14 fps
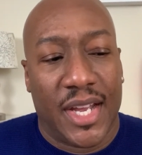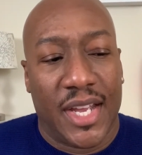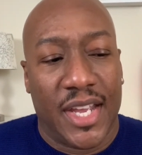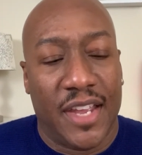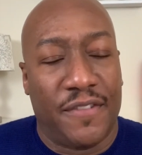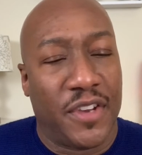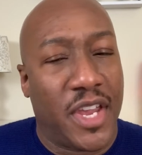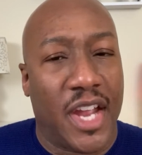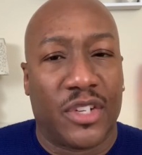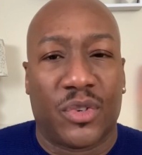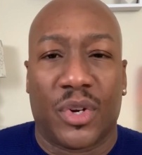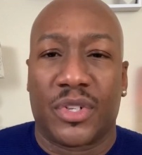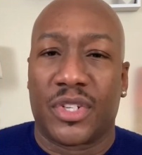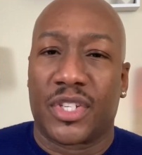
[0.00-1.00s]
if you can't
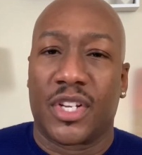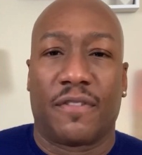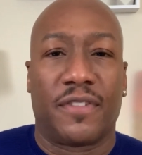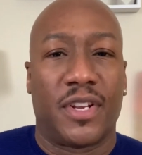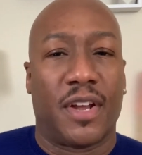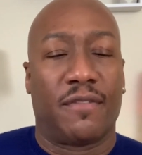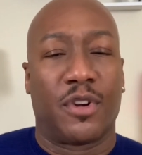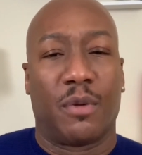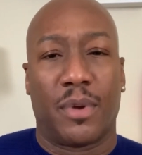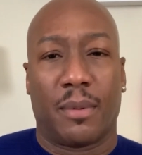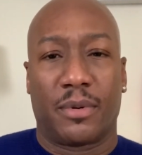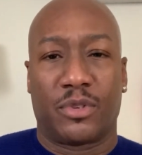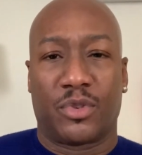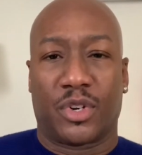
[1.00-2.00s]
trust yourself, you're never going to be
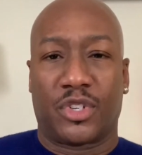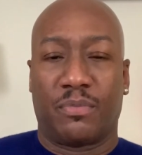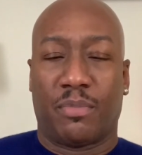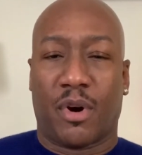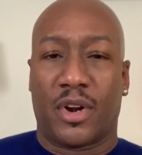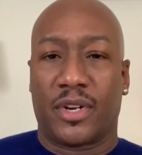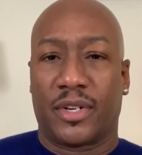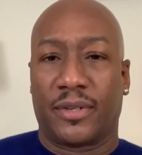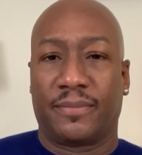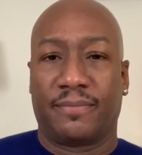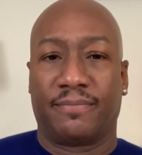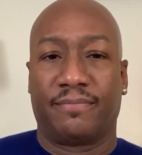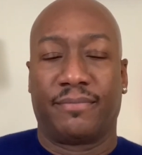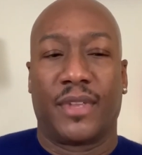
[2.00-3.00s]
able to trust your partner.
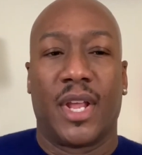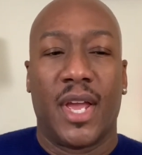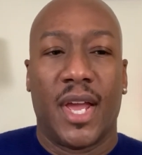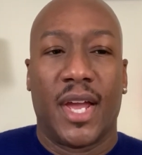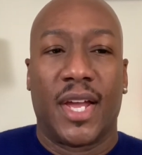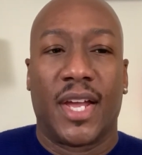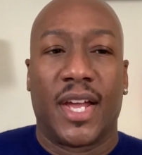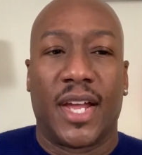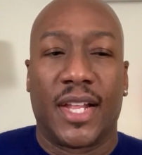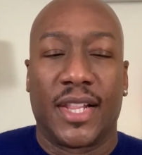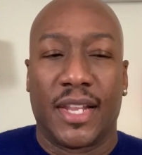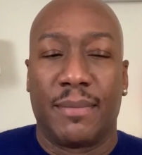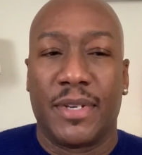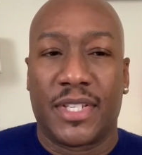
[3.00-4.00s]

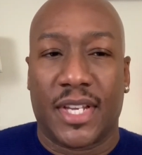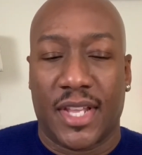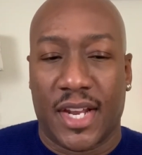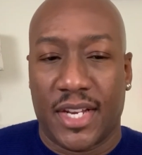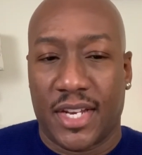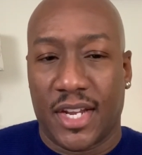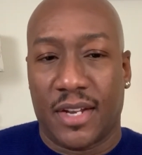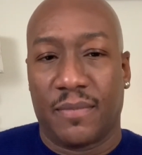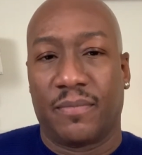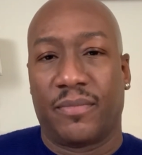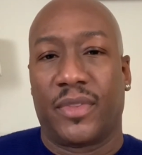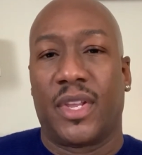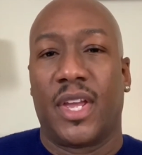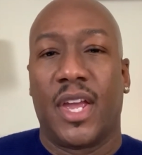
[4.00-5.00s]
Let me say that again.
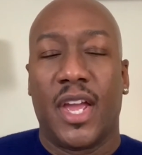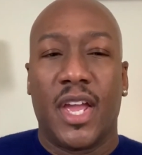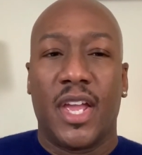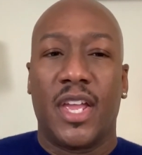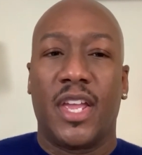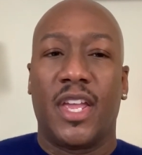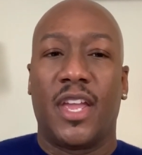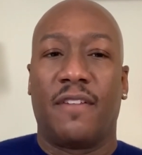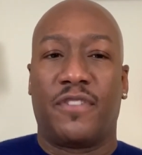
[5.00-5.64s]
If